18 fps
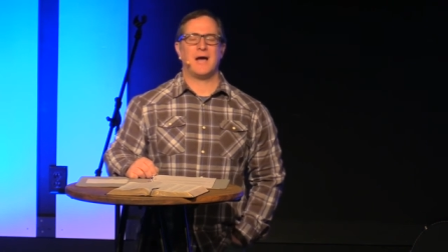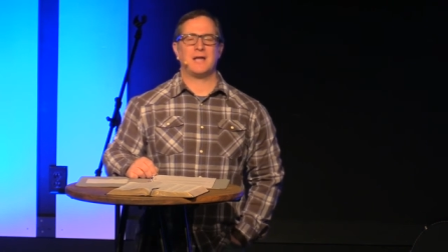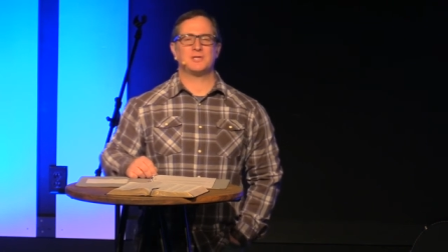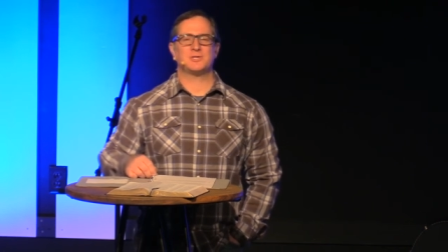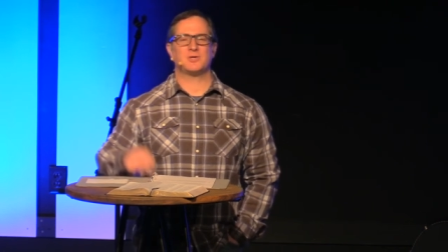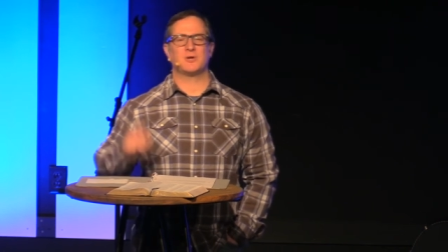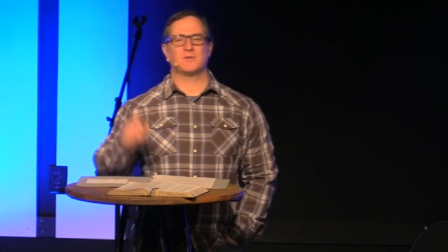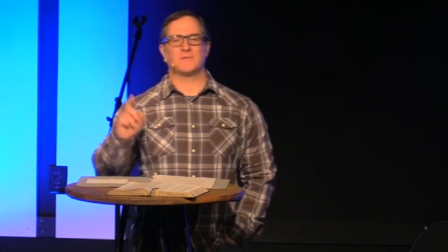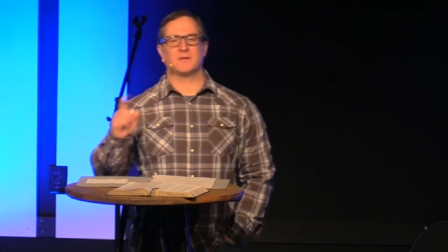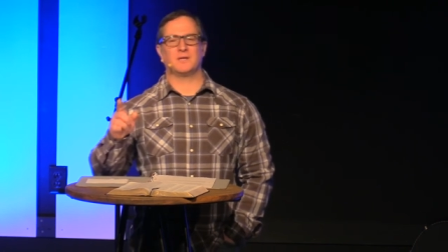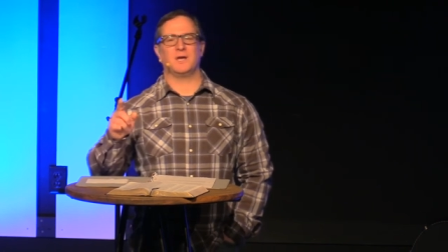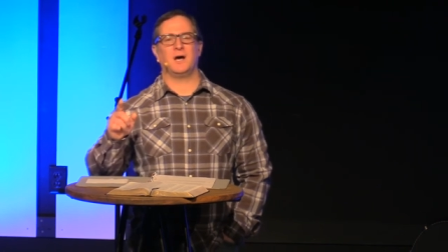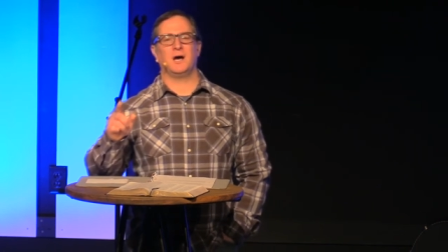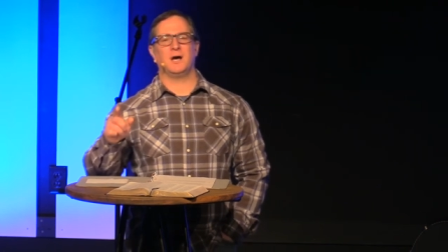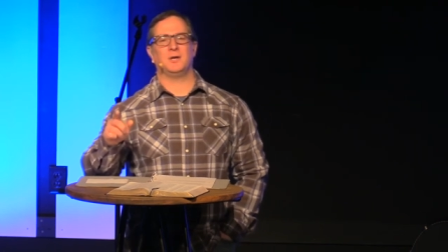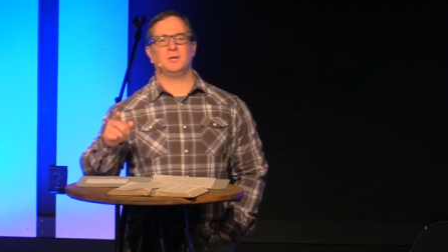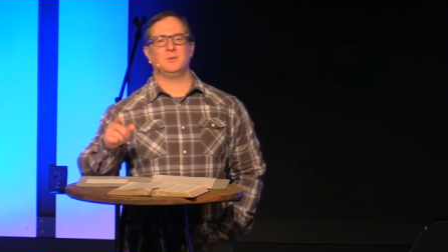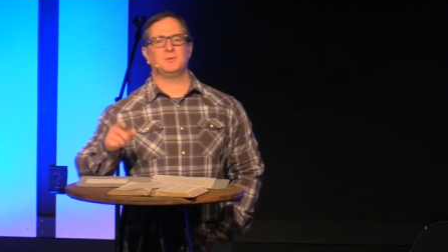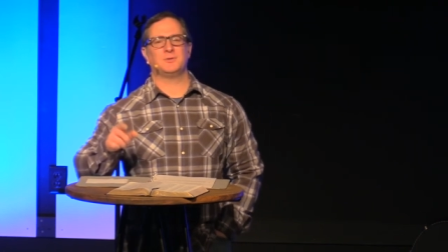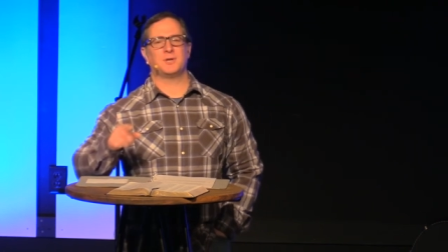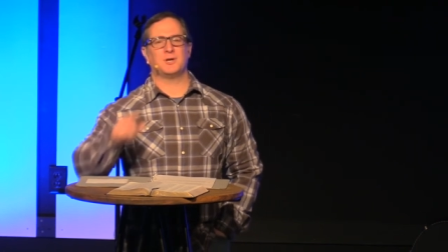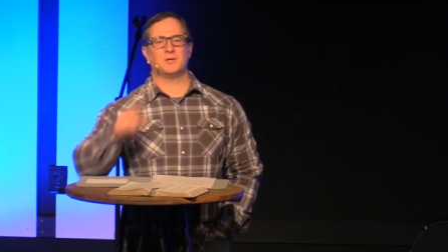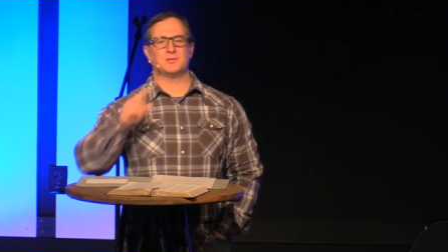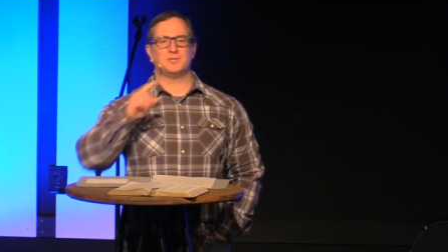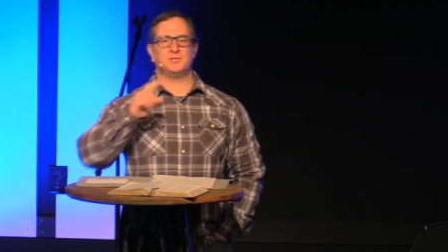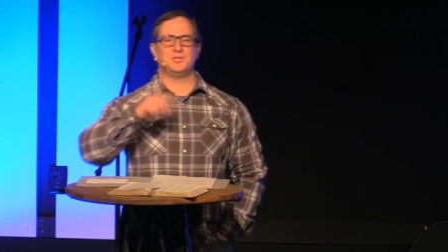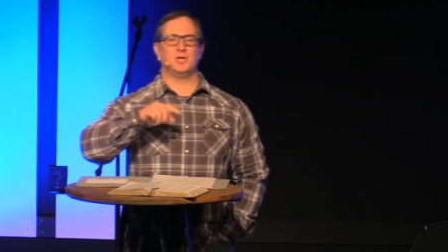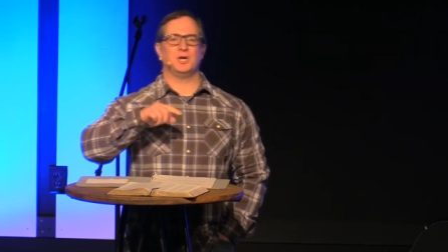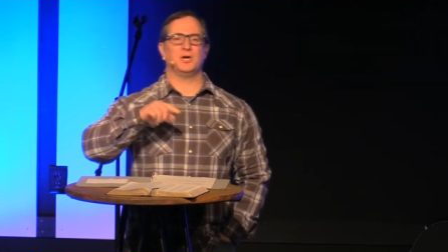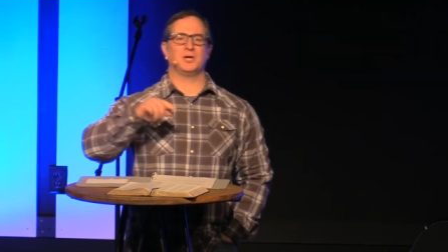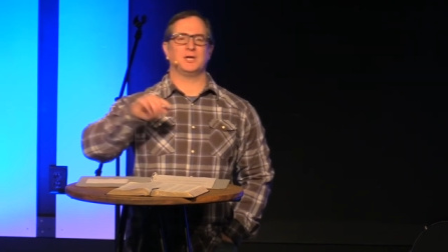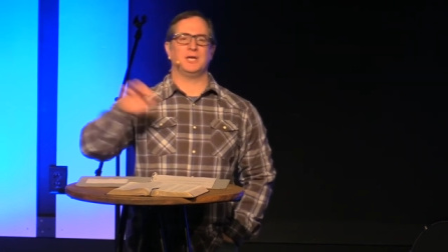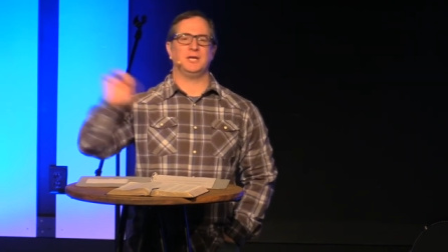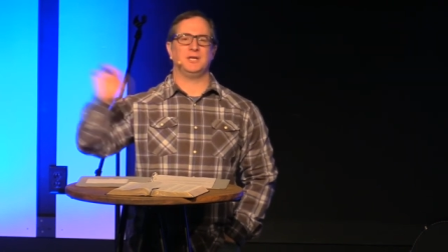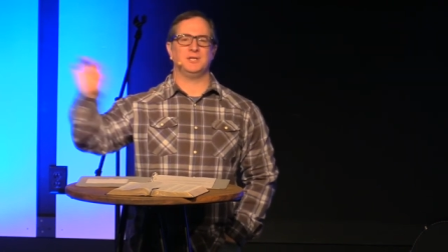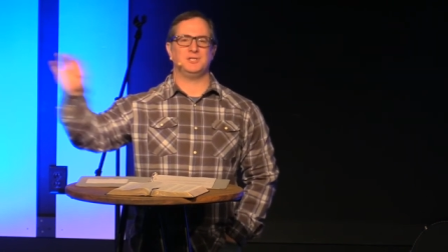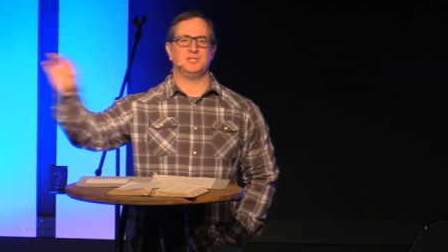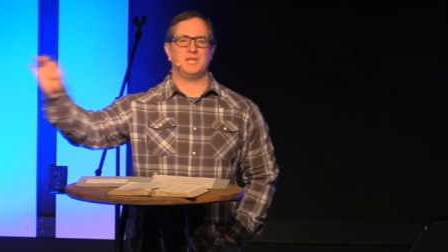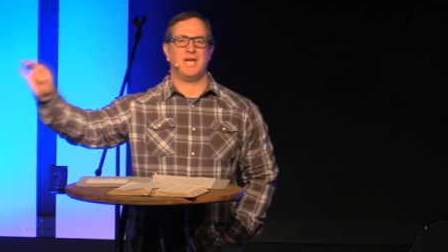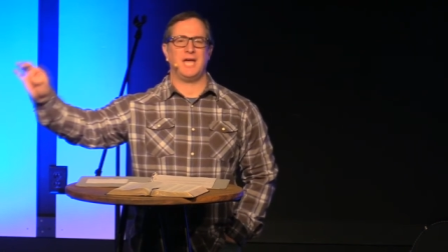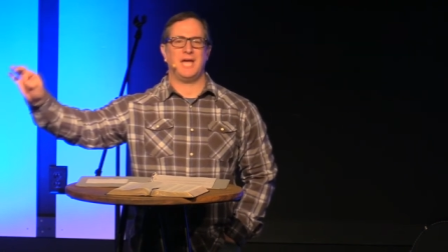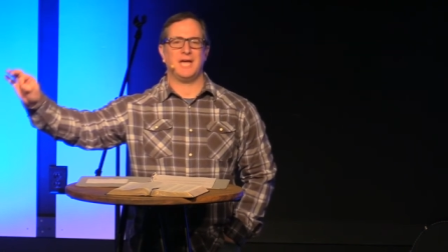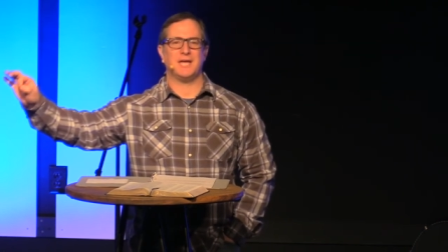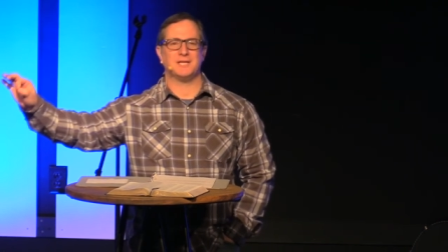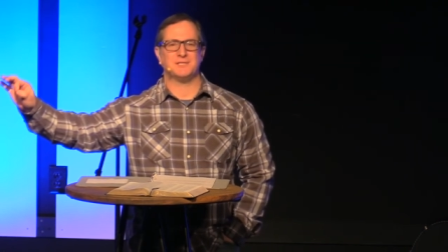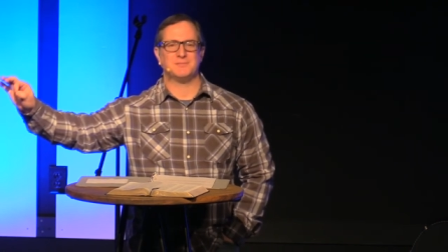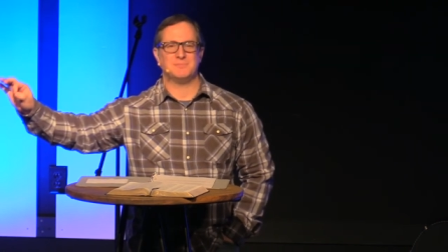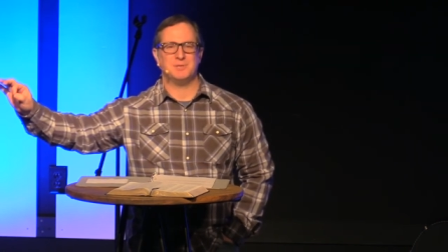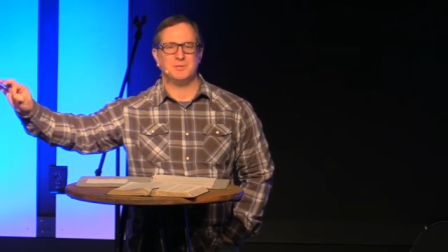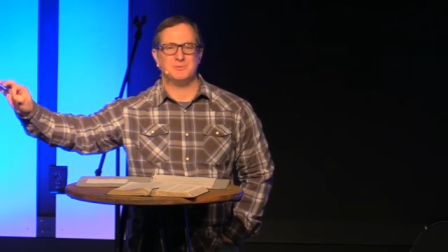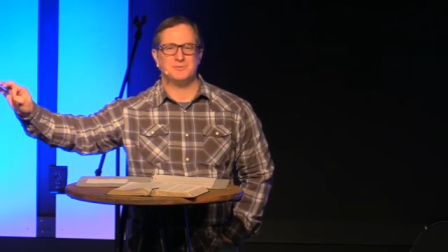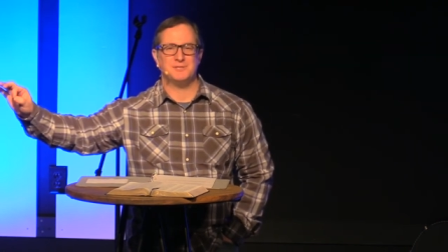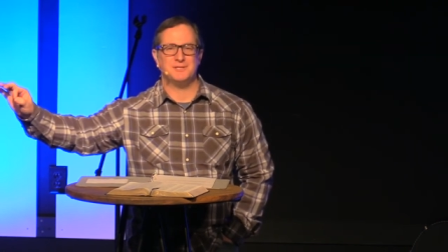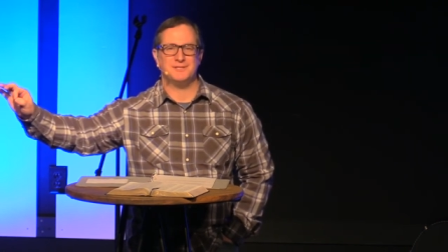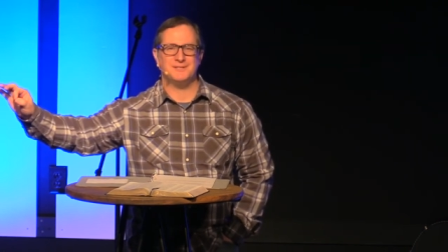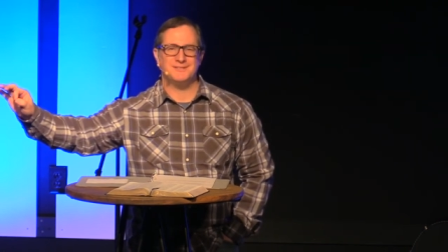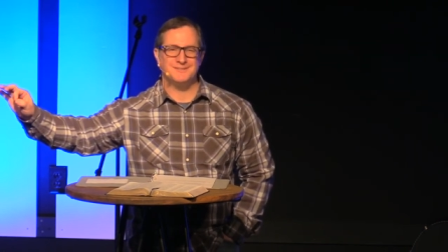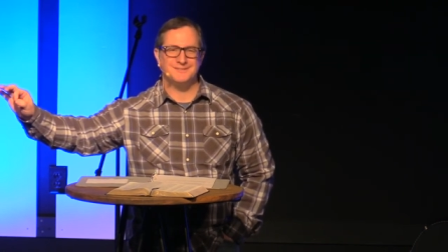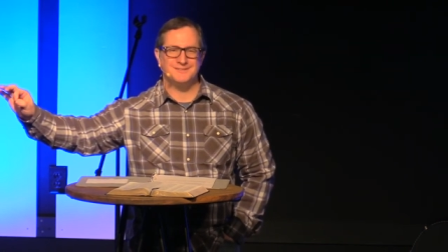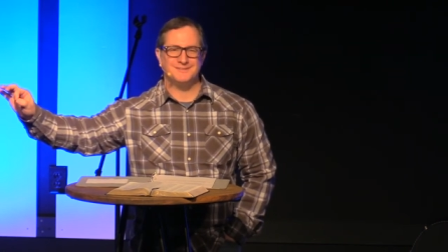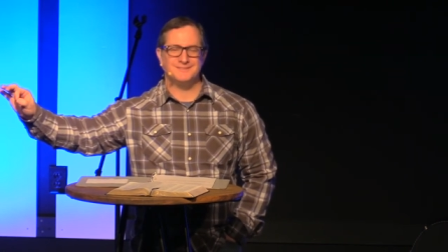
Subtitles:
I serve a God who turns junk into jazz music.